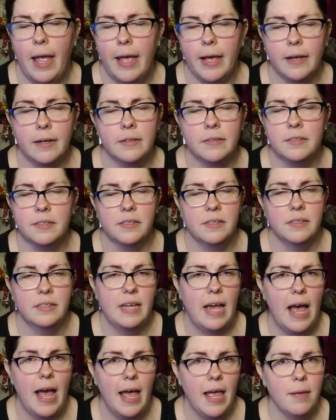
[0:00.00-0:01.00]
X
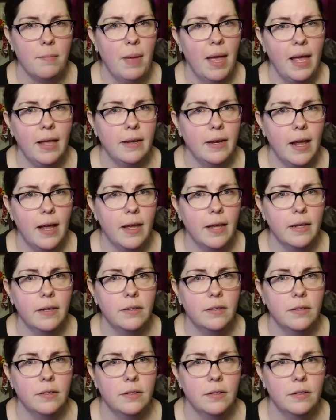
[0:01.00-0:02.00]
time at
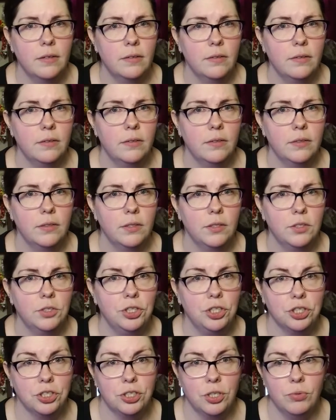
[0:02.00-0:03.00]
night,
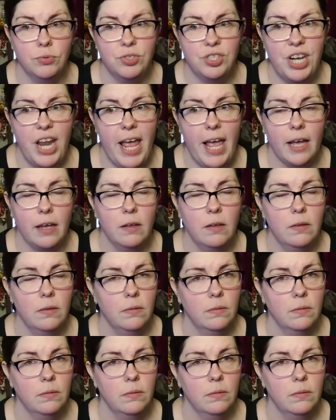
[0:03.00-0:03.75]
just don't snack.